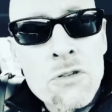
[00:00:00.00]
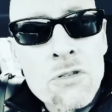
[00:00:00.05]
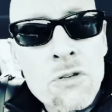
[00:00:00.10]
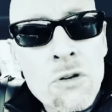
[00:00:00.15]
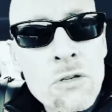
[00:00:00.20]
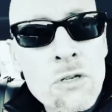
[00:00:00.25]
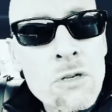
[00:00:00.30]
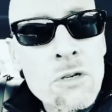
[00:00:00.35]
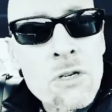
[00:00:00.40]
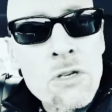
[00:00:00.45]
So
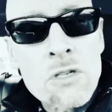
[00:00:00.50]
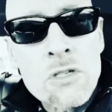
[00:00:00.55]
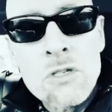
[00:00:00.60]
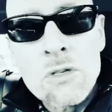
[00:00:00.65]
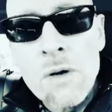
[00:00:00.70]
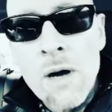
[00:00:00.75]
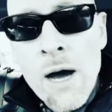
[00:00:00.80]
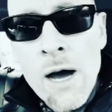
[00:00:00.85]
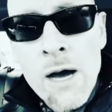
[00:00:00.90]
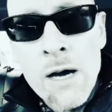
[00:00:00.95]
you could
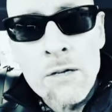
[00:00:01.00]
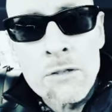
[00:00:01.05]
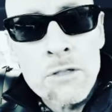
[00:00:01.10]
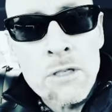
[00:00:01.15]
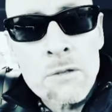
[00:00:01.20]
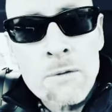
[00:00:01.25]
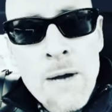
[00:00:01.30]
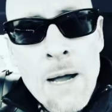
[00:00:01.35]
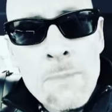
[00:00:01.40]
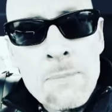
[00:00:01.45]
do
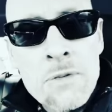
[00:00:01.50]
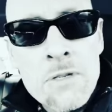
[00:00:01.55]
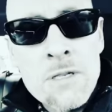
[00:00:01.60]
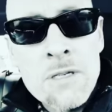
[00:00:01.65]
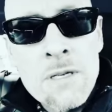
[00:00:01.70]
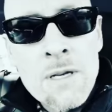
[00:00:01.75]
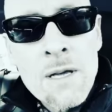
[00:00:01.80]
100 reps,